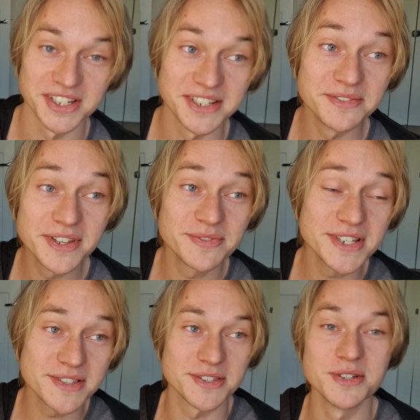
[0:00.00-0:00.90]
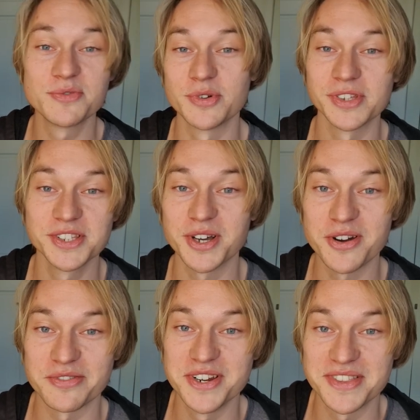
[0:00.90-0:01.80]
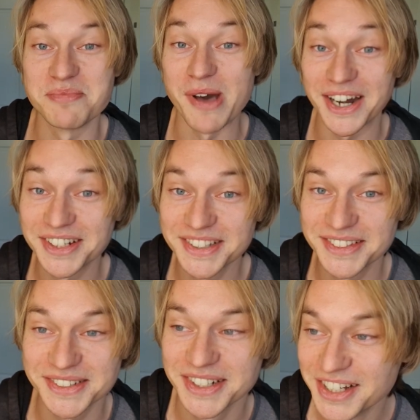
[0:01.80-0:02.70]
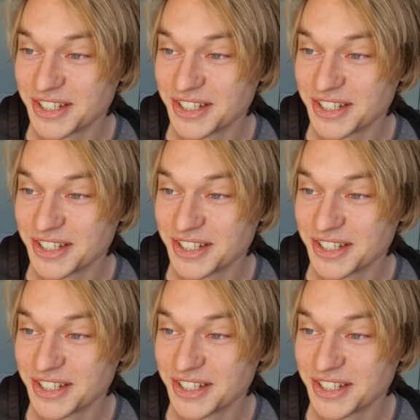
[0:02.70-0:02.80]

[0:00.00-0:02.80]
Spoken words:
And if this is you, if you really don't have anything better to do,